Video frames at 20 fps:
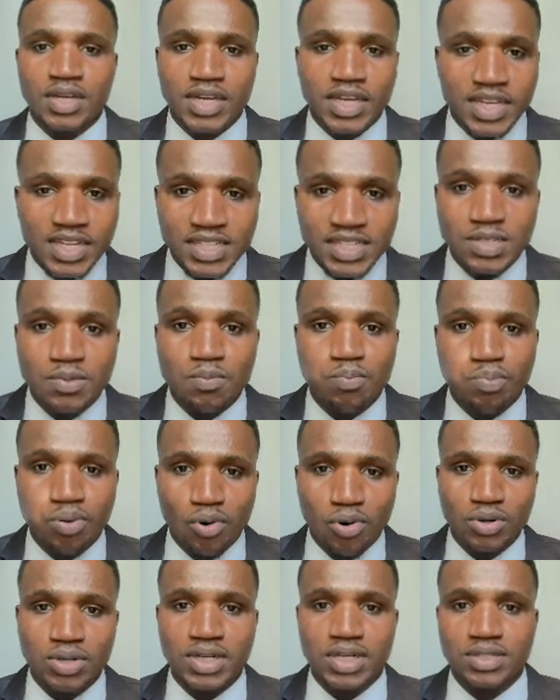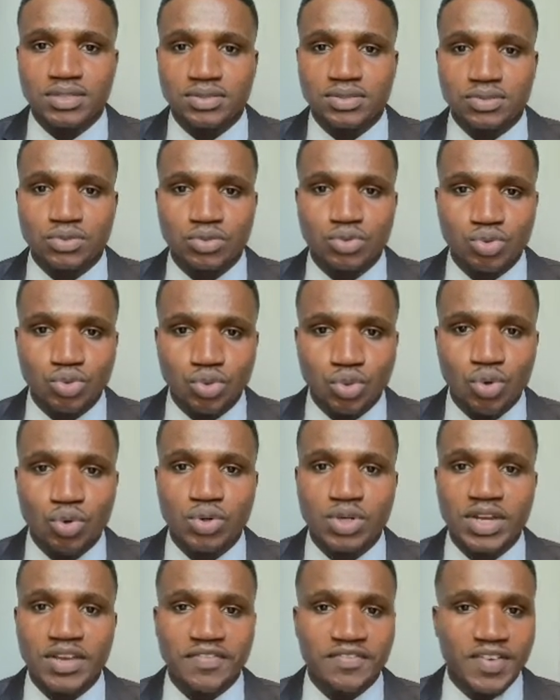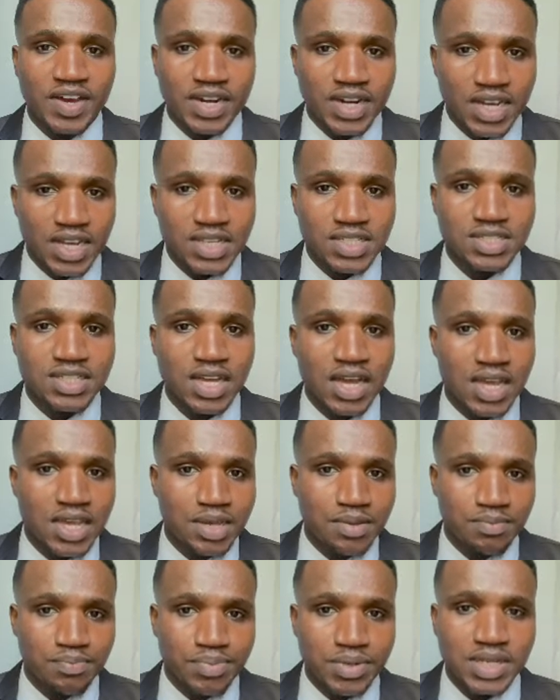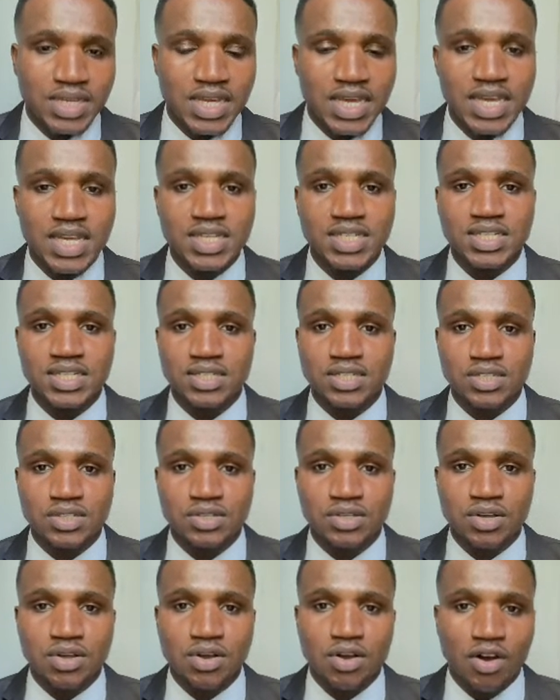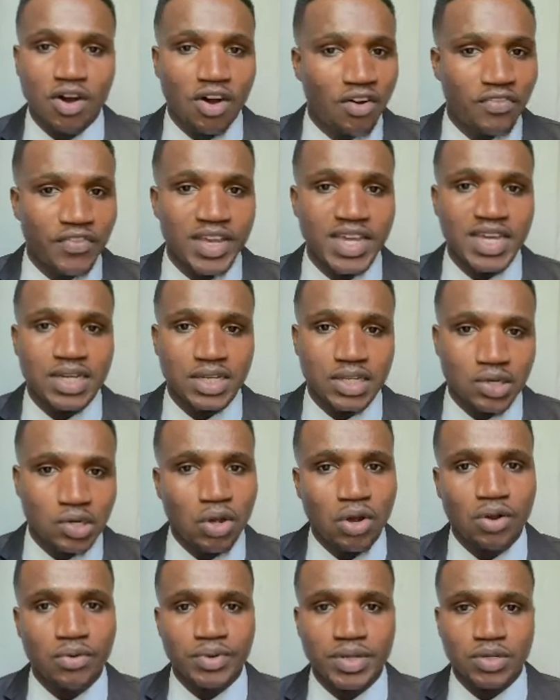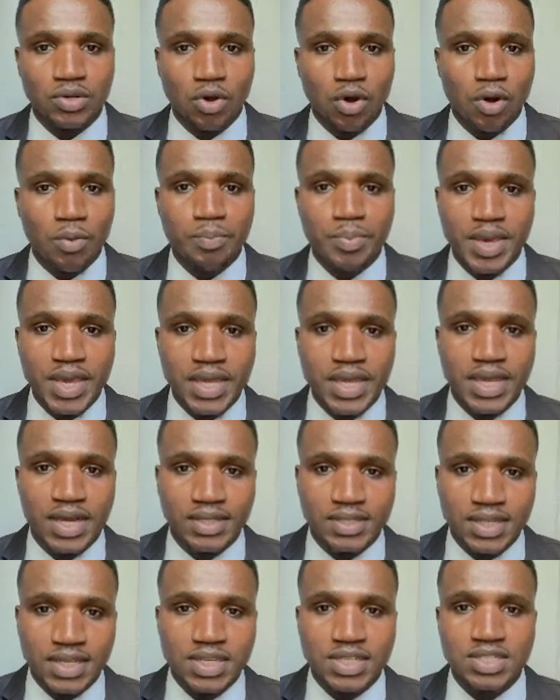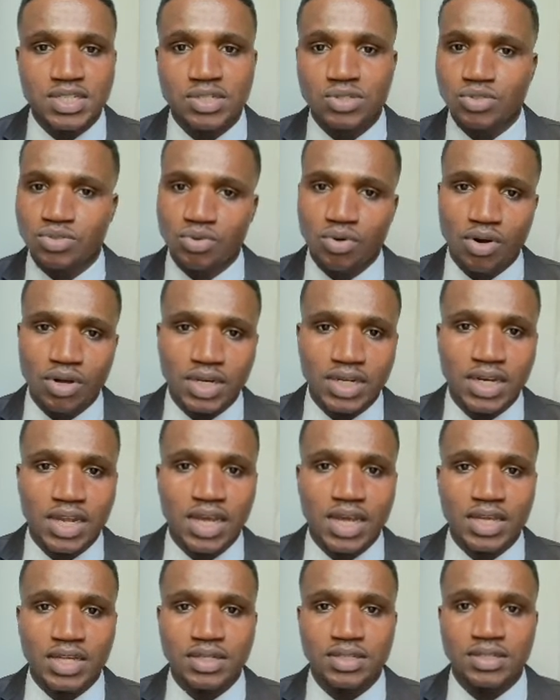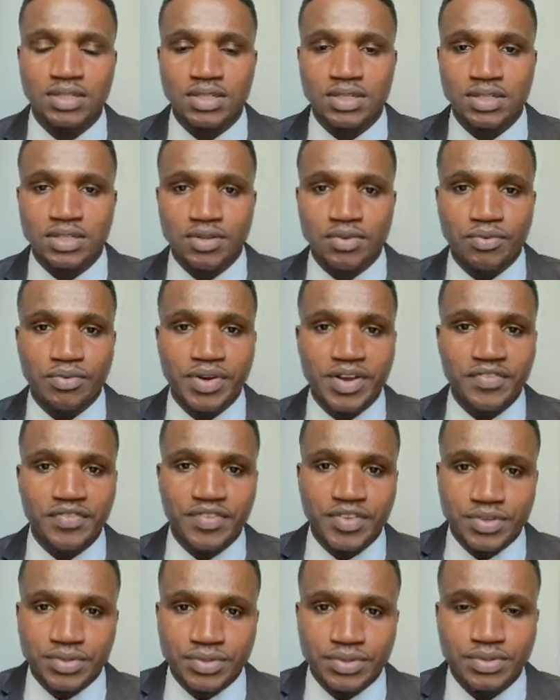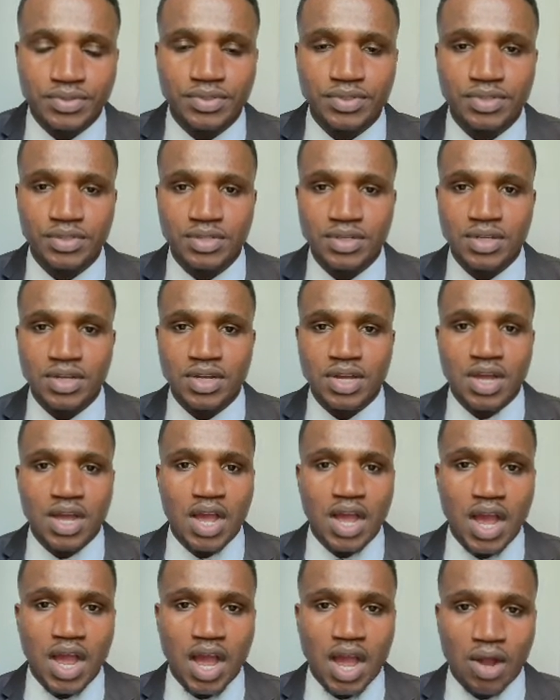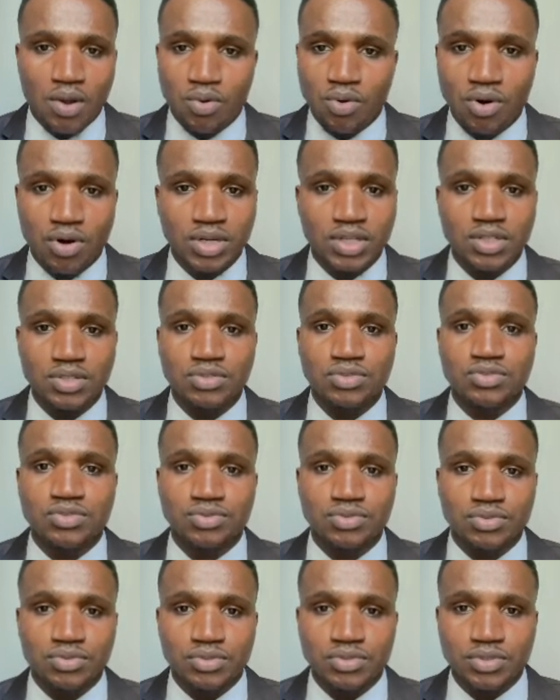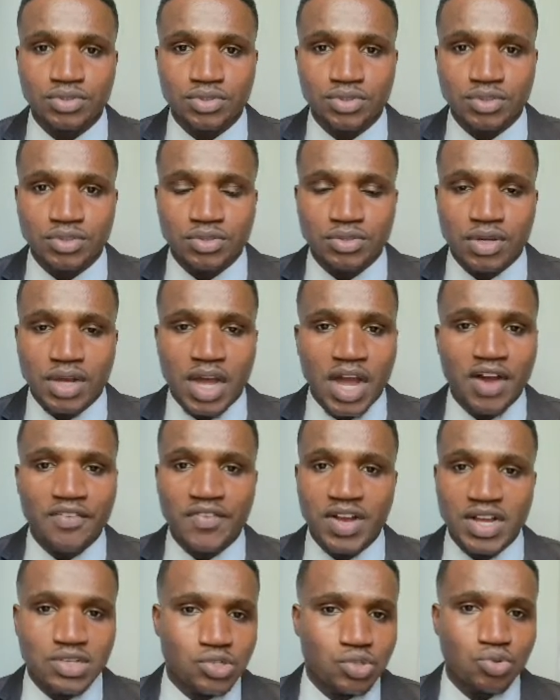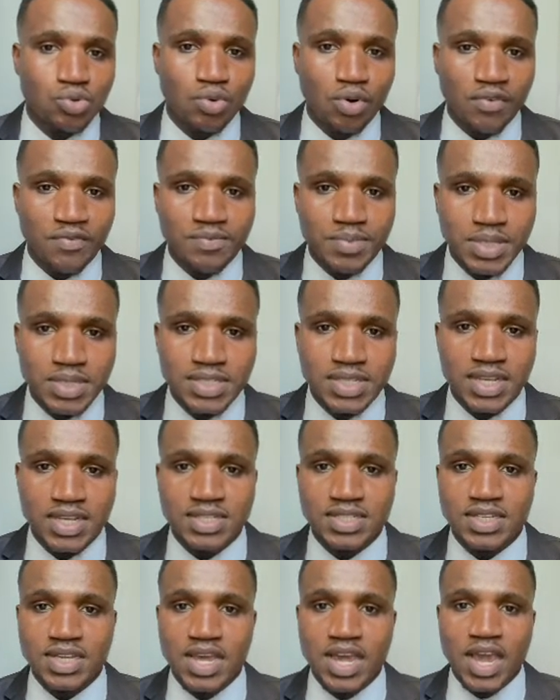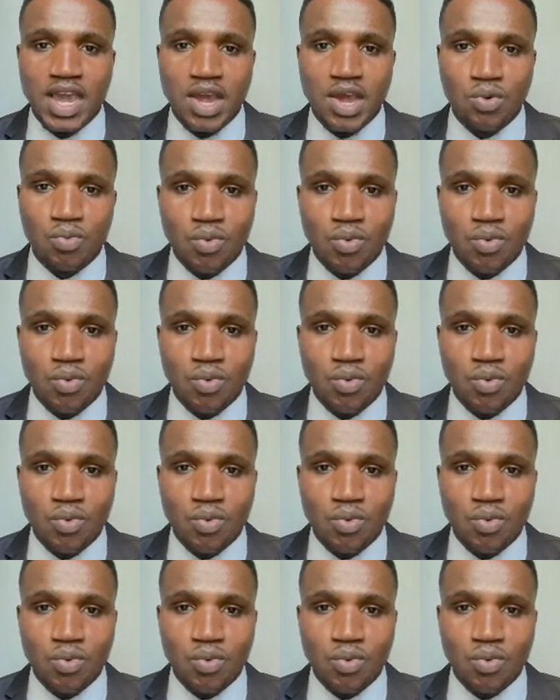It is important to know the financial implications of ignoring or paying attention to online review. According to Harvard School of Business, a